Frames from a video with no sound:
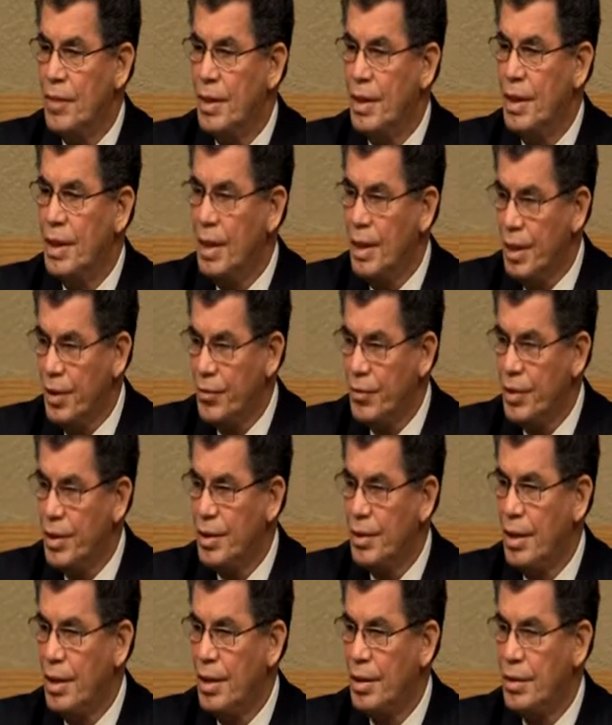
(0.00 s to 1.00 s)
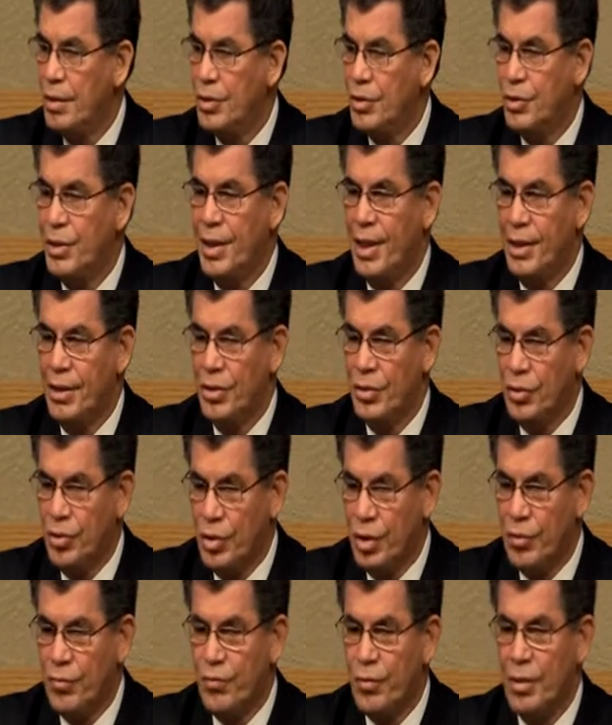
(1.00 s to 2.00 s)
Every night she had a
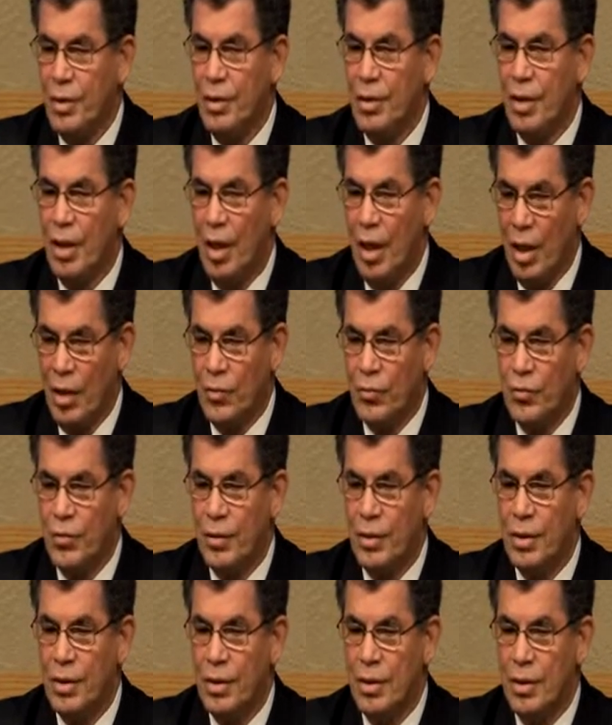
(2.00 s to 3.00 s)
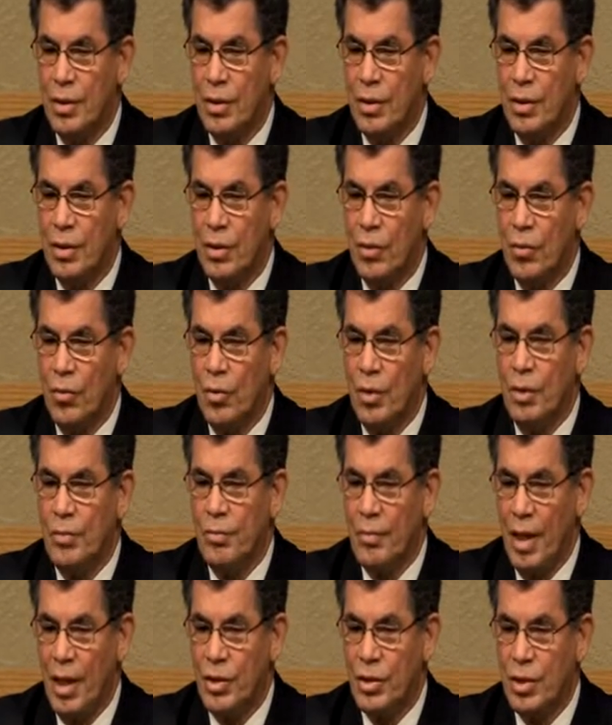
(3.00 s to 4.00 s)
different outfit with
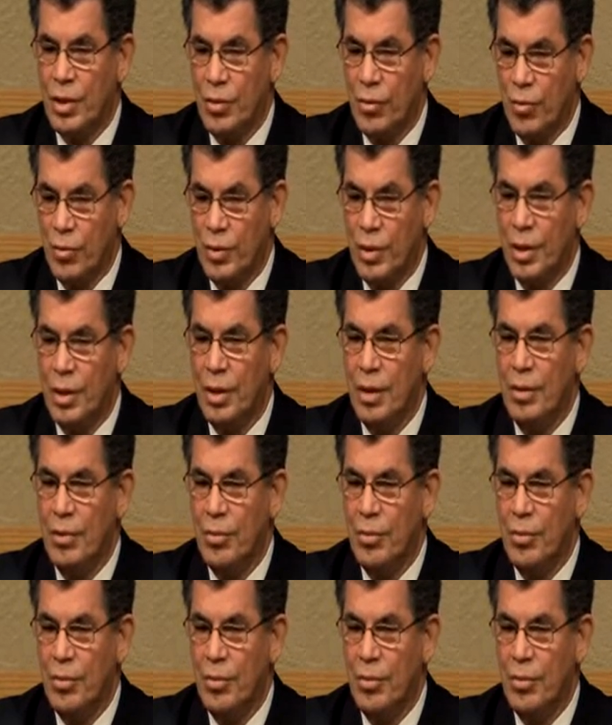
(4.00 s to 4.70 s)
matching ring,